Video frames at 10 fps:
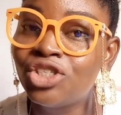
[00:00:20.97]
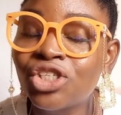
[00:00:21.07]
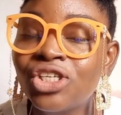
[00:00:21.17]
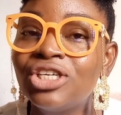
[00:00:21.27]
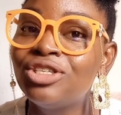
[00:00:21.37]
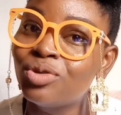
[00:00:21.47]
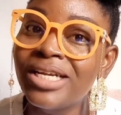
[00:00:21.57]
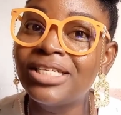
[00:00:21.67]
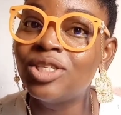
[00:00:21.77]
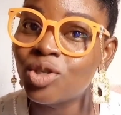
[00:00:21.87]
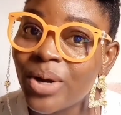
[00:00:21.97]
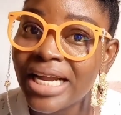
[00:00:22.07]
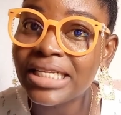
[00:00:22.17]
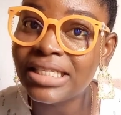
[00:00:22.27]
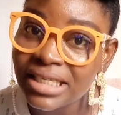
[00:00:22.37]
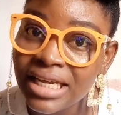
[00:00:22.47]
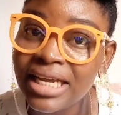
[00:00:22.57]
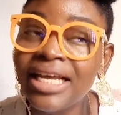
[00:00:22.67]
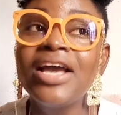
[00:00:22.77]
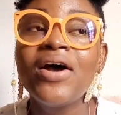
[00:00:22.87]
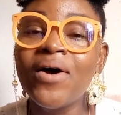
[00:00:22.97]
June 2020.